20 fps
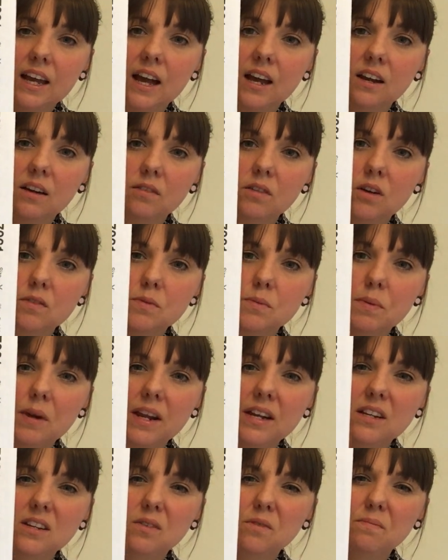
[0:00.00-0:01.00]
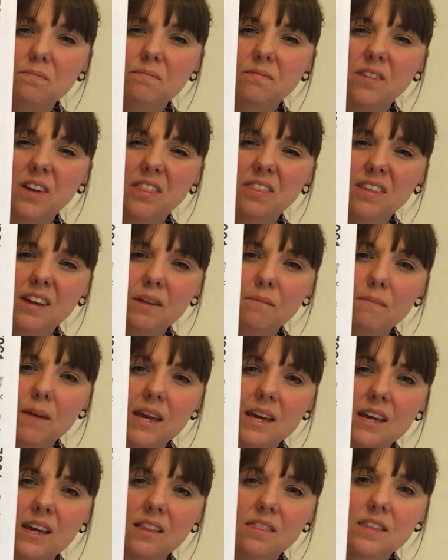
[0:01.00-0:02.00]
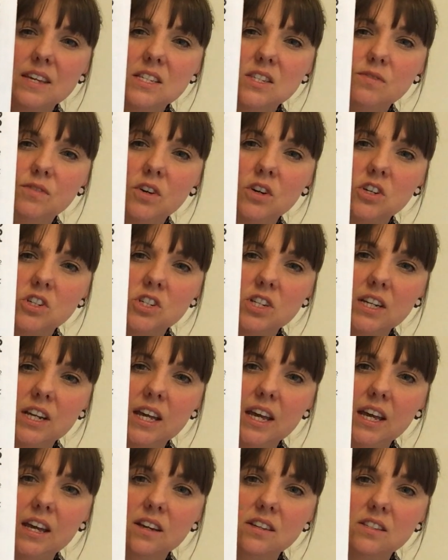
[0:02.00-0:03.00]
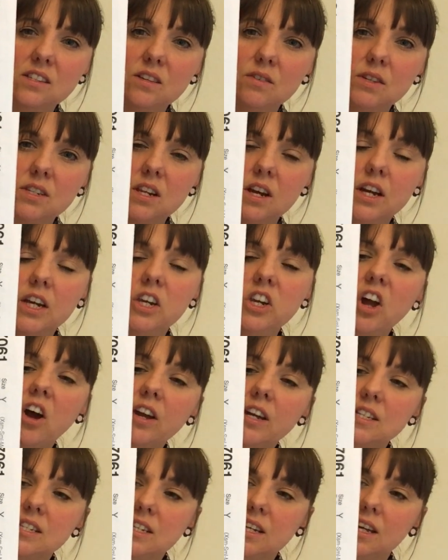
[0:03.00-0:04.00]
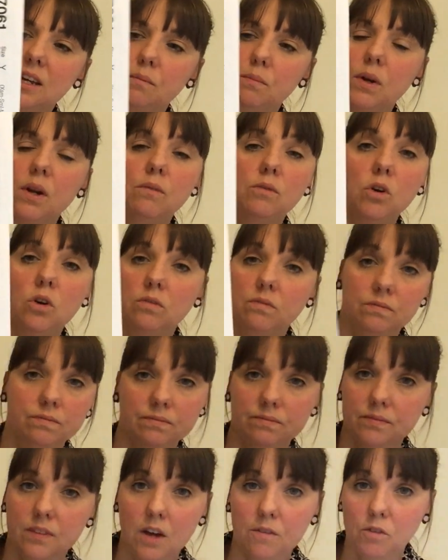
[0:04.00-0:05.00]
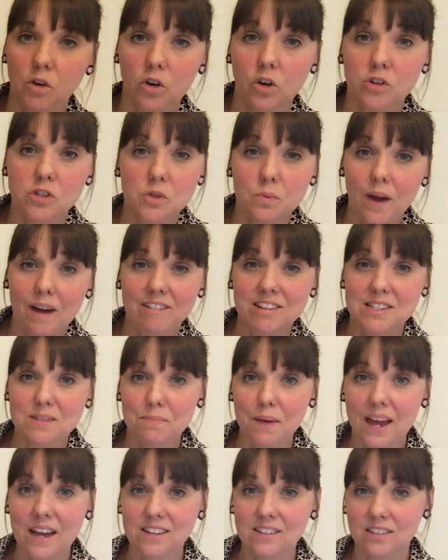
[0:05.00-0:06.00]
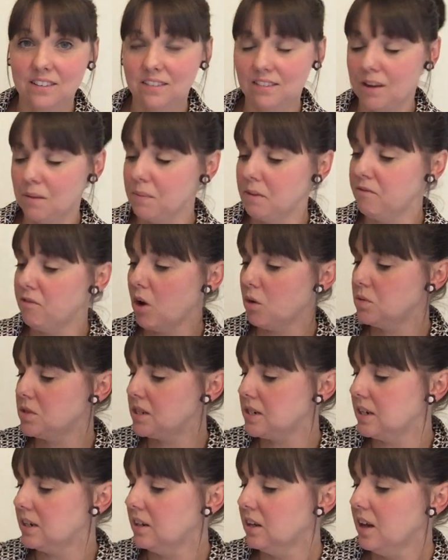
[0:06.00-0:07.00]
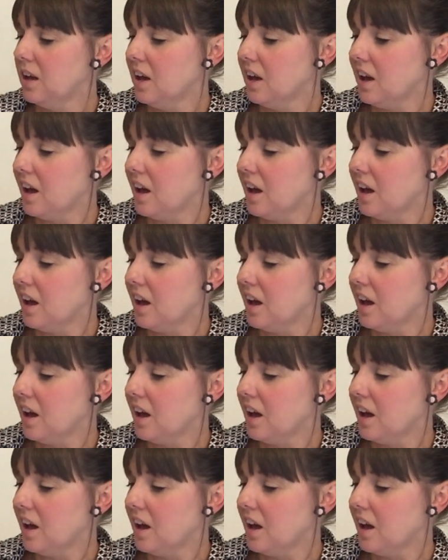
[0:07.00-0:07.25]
And I was planning on, I think, making this version here, so it's like a nightie, but I'm not going to wear it to bed. I'd be roasting.